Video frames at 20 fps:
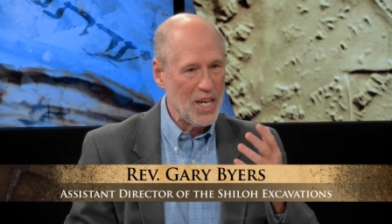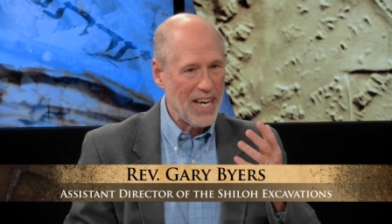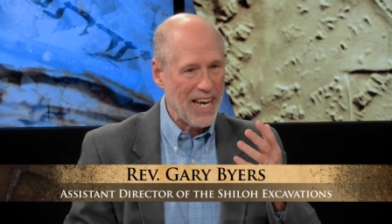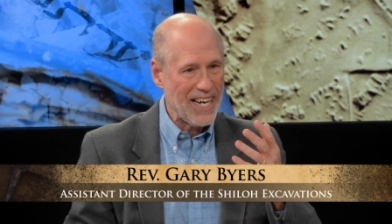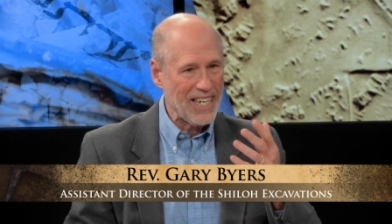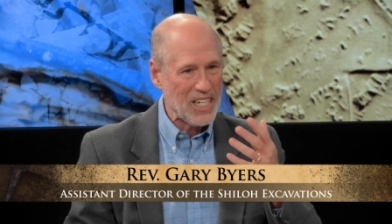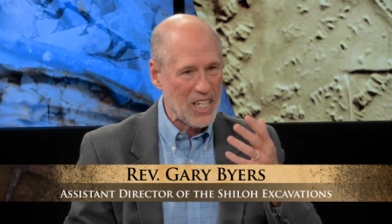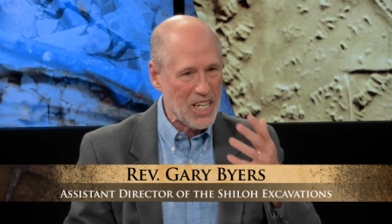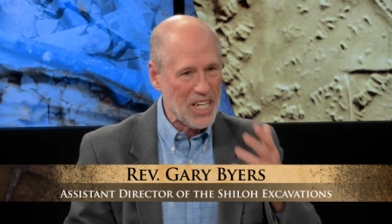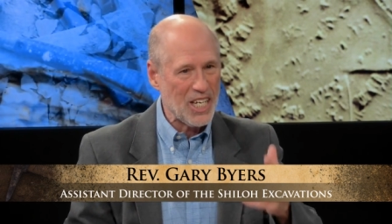
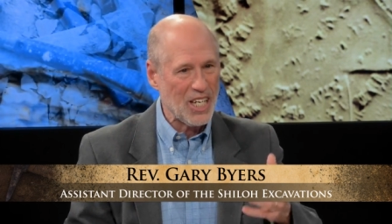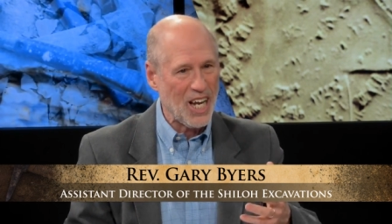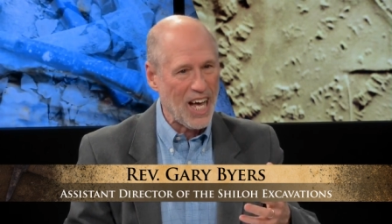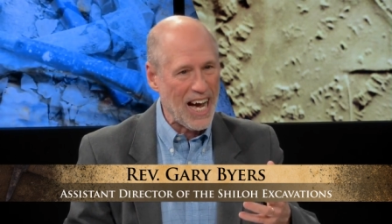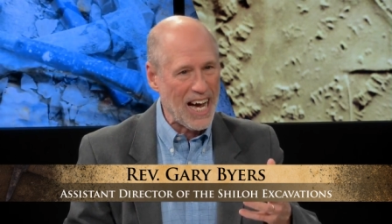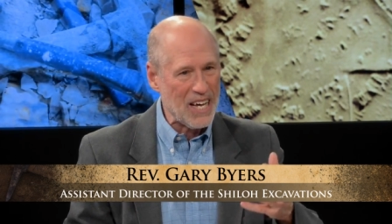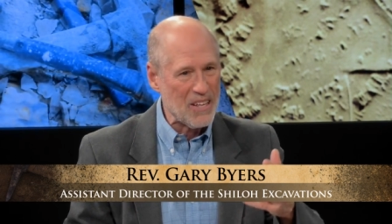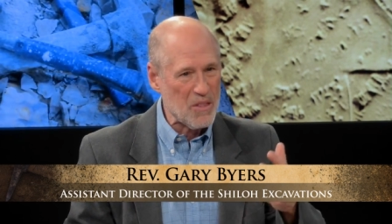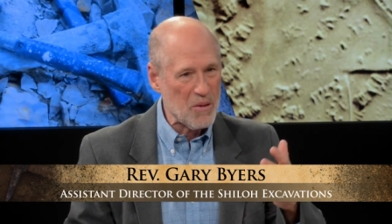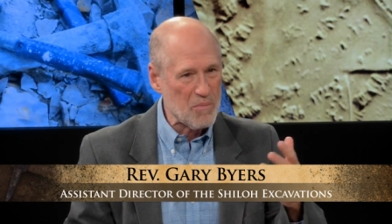and
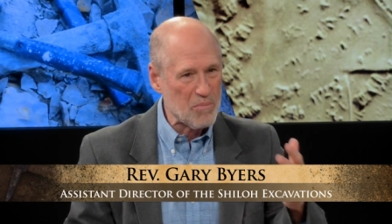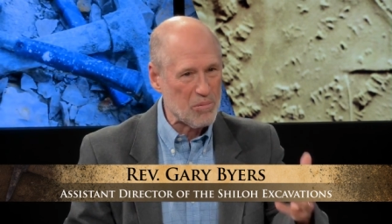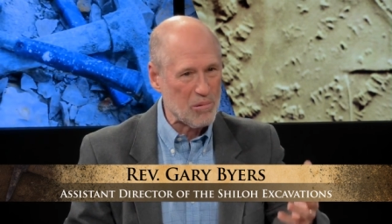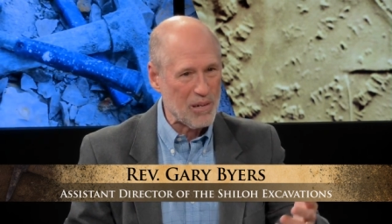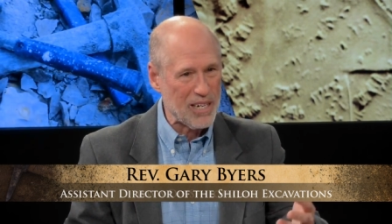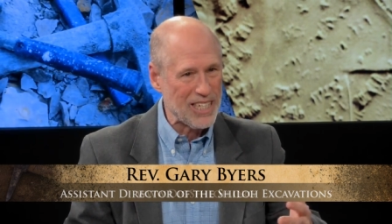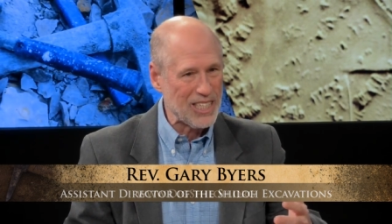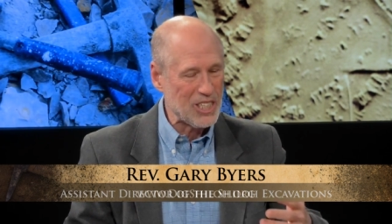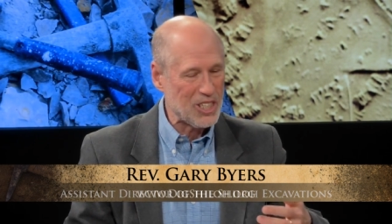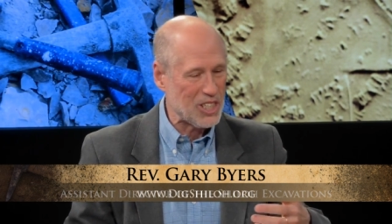Eli the
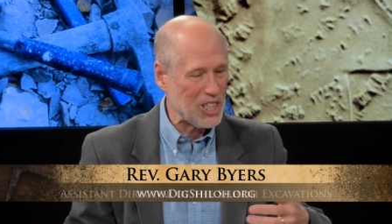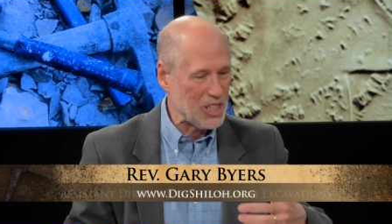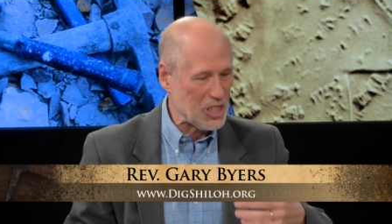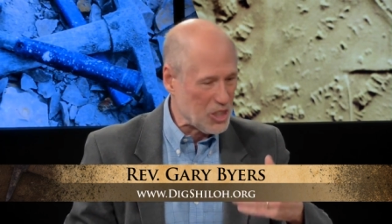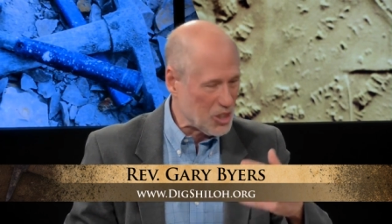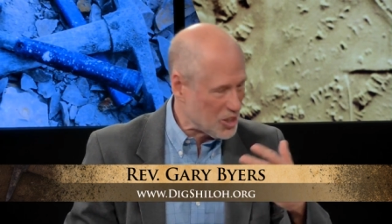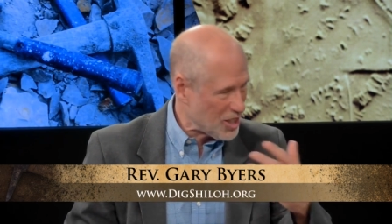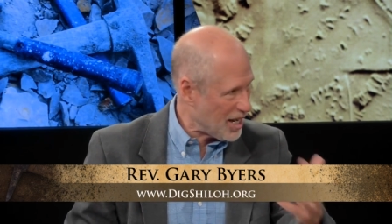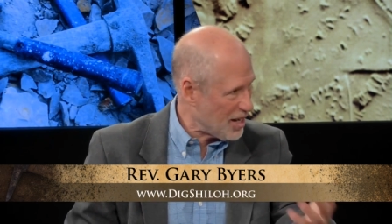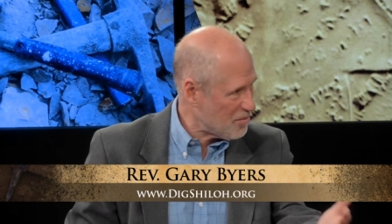priest and
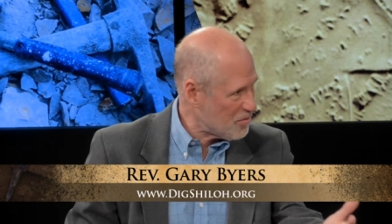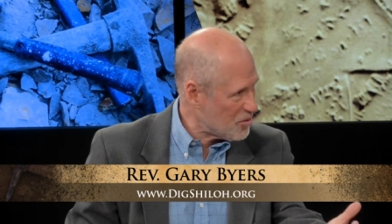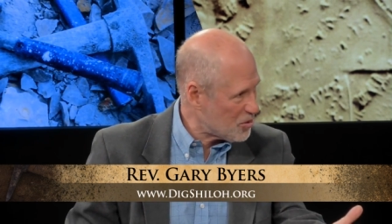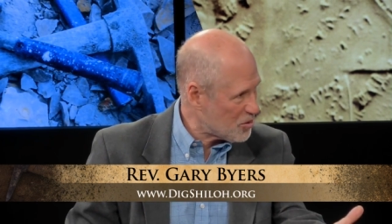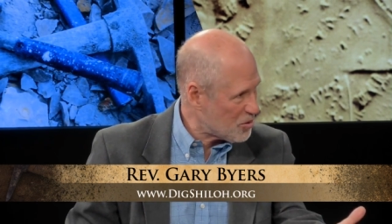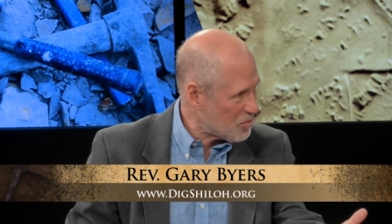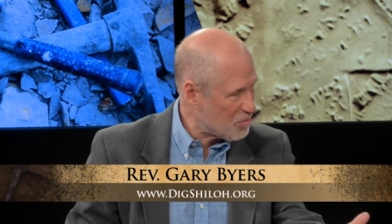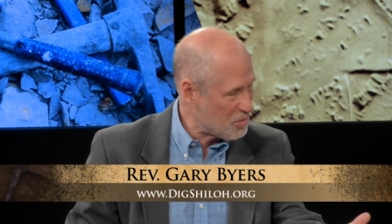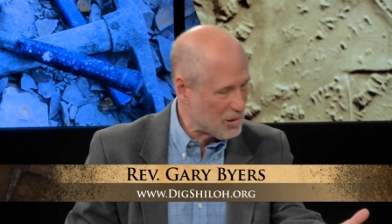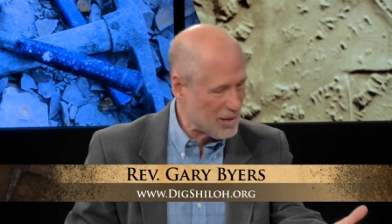Samuel
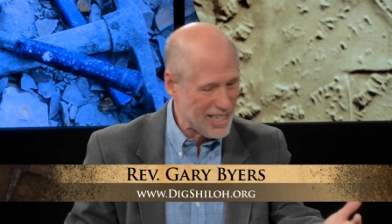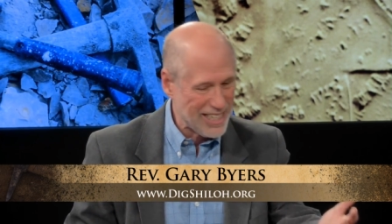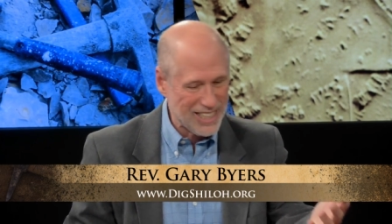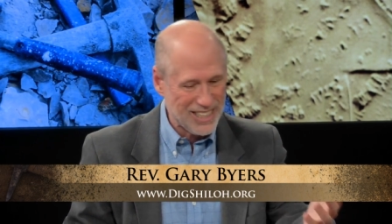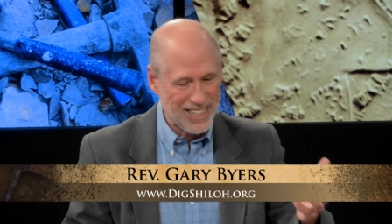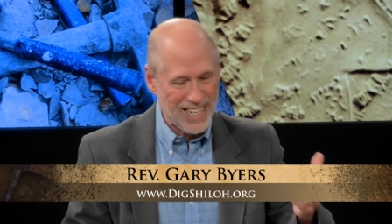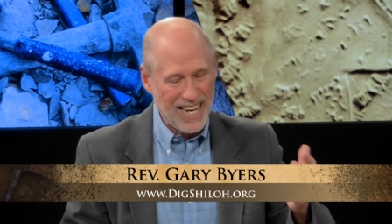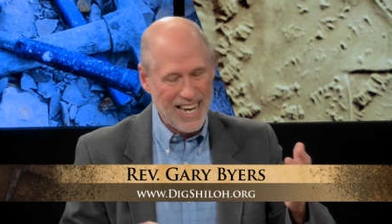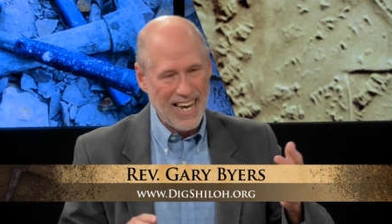the priest.